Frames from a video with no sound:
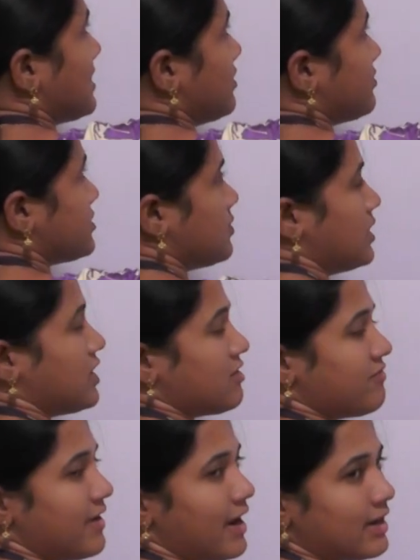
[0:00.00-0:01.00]

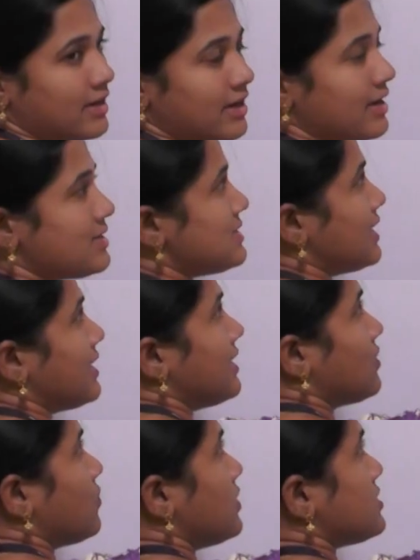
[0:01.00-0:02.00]
compressibility factor and Z
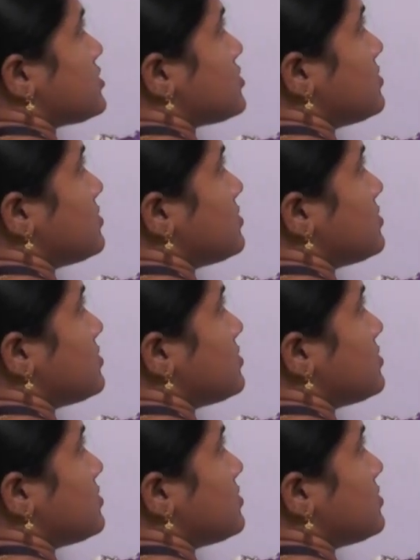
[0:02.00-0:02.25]
equals